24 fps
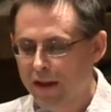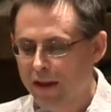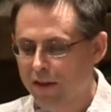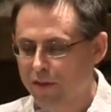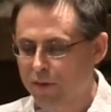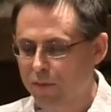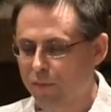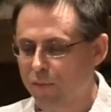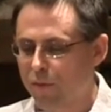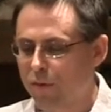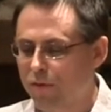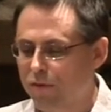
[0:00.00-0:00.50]

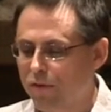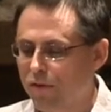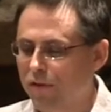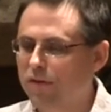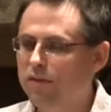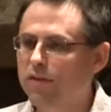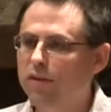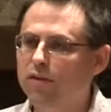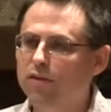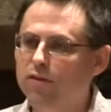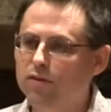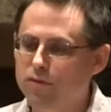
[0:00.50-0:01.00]
and the
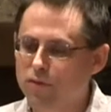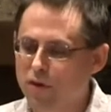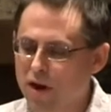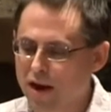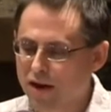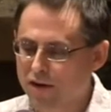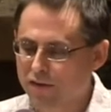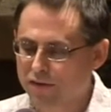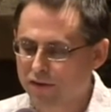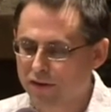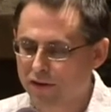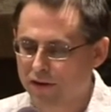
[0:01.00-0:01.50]
ruthless
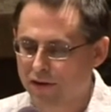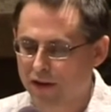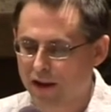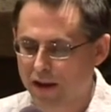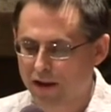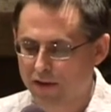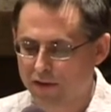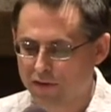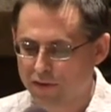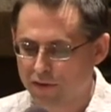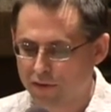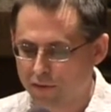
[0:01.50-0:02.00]
extraction
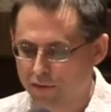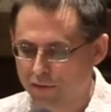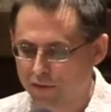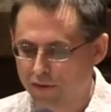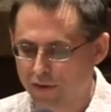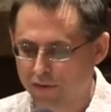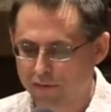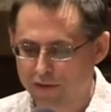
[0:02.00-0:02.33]
and use